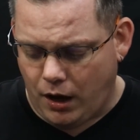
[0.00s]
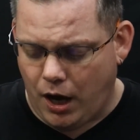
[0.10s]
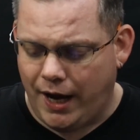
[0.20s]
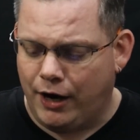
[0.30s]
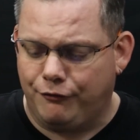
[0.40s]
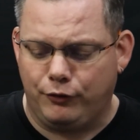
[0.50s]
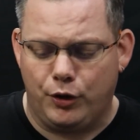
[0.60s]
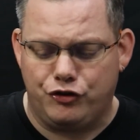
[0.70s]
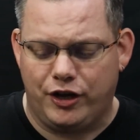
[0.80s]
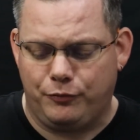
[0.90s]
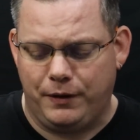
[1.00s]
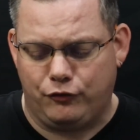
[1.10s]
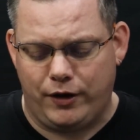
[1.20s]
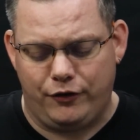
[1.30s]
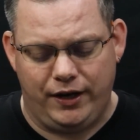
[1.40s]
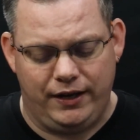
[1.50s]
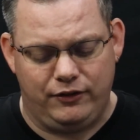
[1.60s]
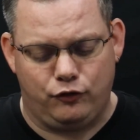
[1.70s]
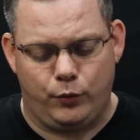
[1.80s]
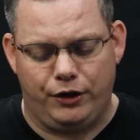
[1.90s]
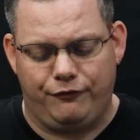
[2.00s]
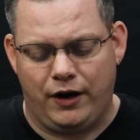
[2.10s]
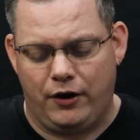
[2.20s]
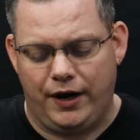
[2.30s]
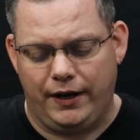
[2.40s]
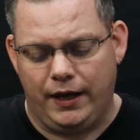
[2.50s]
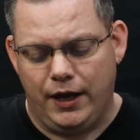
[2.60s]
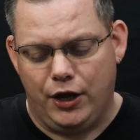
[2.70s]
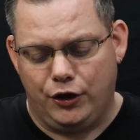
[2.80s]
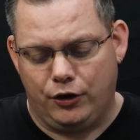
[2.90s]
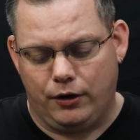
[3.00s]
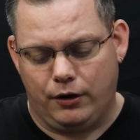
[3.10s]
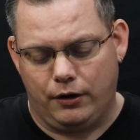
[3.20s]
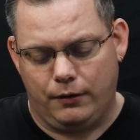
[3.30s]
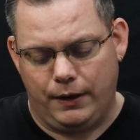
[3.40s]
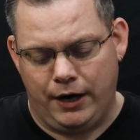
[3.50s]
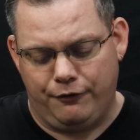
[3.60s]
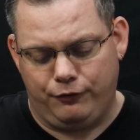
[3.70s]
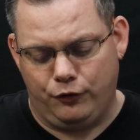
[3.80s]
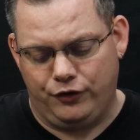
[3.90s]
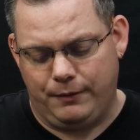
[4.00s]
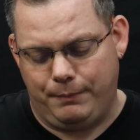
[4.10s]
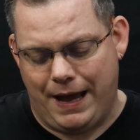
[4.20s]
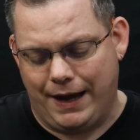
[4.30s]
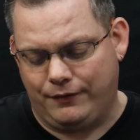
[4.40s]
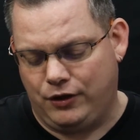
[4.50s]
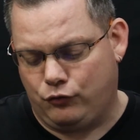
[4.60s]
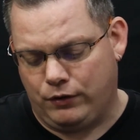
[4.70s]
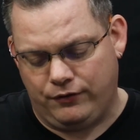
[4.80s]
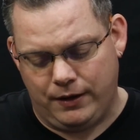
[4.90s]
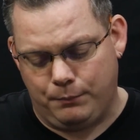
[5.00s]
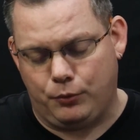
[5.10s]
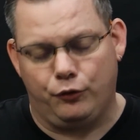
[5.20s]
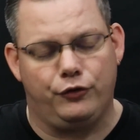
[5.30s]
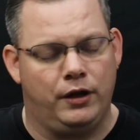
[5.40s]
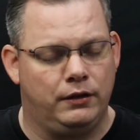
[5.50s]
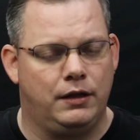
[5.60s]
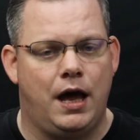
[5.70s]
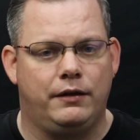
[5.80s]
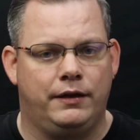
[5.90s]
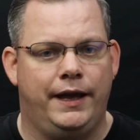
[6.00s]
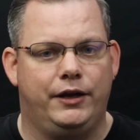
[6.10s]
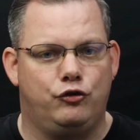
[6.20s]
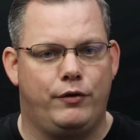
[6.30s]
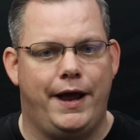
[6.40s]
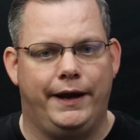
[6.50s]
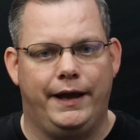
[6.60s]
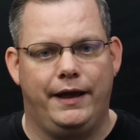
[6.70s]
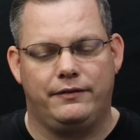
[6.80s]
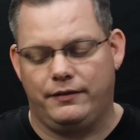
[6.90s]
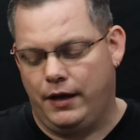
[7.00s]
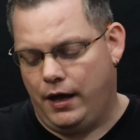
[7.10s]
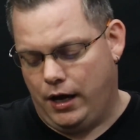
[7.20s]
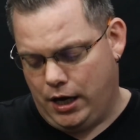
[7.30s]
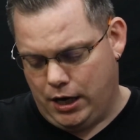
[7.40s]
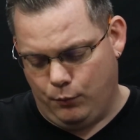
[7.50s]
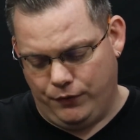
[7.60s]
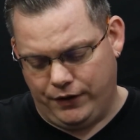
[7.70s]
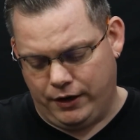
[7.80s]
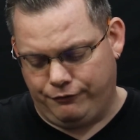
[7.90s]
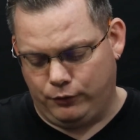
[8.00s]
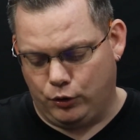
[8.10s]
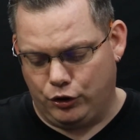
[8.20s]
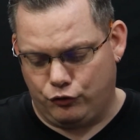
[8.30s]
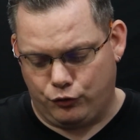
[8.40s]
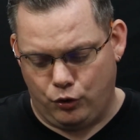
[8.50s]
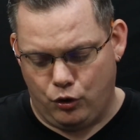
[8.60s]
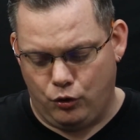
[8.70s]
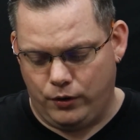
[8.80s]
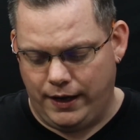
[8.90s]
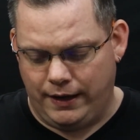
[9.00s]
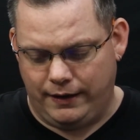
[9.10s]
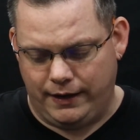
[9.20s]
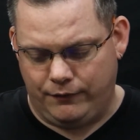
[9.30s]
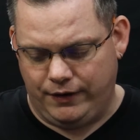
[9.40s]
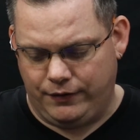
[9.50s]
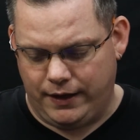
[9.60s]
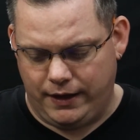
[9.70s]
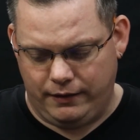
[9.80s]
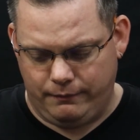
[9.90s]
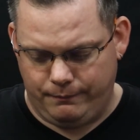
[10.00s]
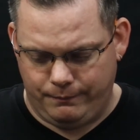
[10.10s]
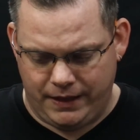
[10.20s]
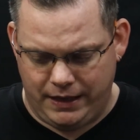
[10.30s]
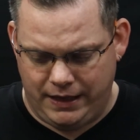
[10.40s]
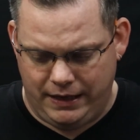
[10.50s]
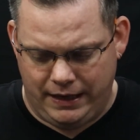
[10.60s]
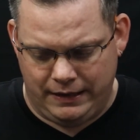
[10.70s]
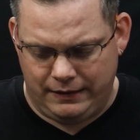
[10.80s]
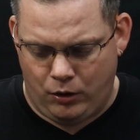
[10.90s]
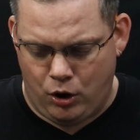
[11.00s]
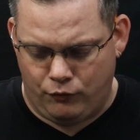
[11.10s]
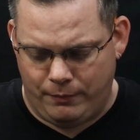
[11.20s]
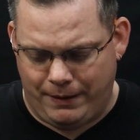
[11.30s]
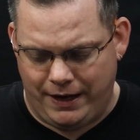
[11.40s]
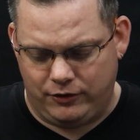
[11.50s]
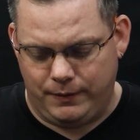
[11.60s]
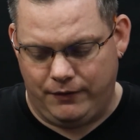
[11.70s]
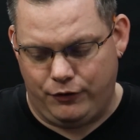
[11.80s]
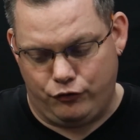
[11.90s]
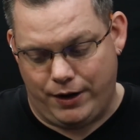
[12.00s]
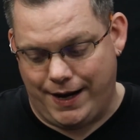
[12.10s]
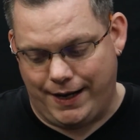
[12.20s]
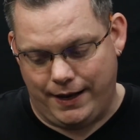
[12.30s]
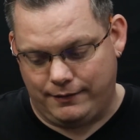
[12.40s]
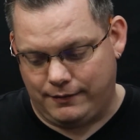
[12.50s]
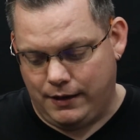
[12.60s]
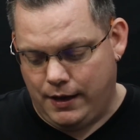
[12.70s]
Airflow adjustment is rather easy, so while you're firing, your airflow's in the back. This resembles a lot like a Drag S with the airflow control and everything. It all reminds me of the Drag S.